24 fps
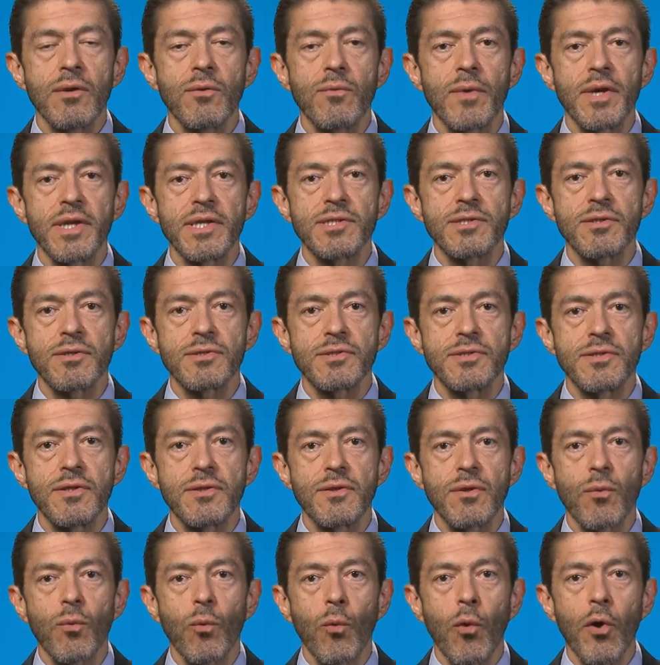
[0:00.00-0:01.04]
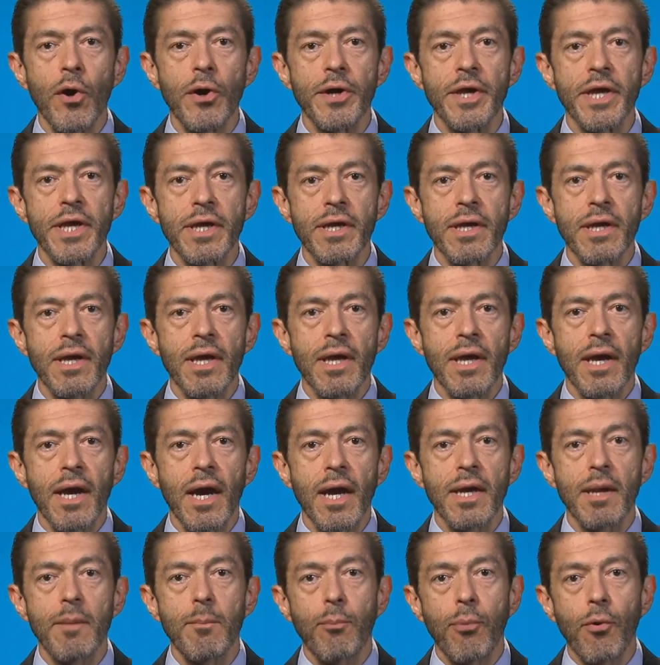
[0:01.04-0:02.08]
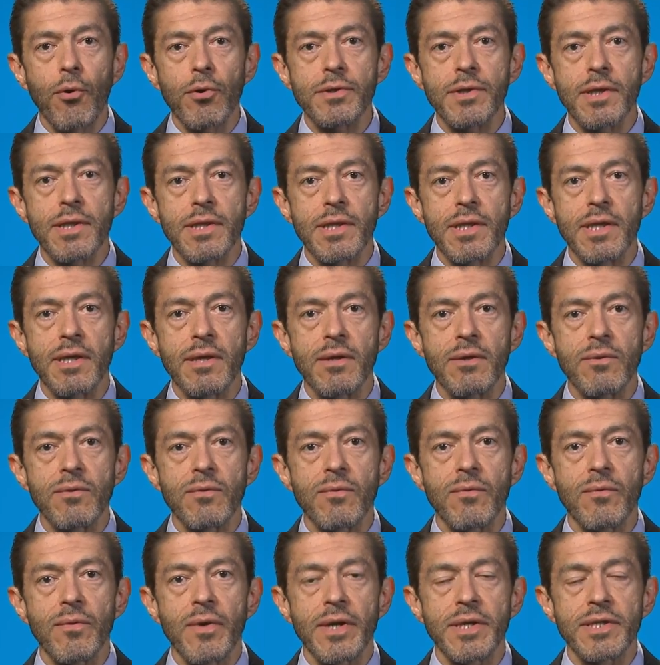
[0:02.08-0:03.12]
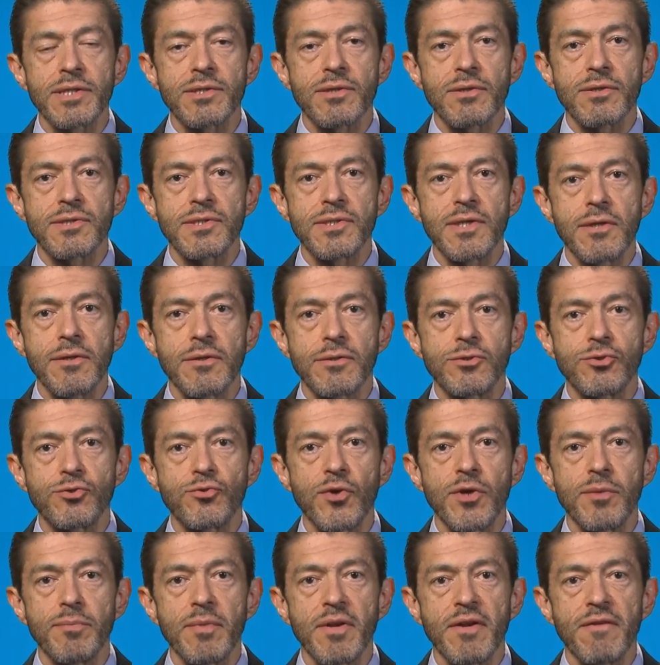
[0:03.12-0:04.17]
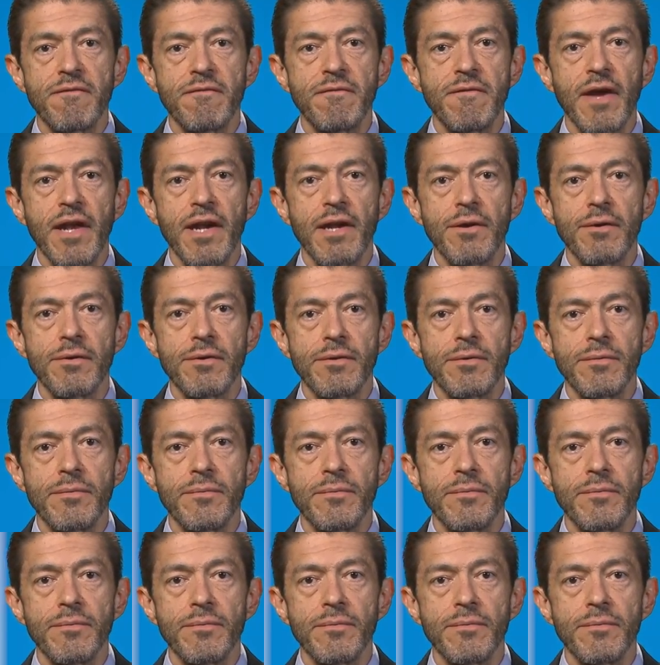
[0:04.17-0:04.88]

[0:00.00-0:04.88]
what is considered warning, and importantly, what is considered treatment failure.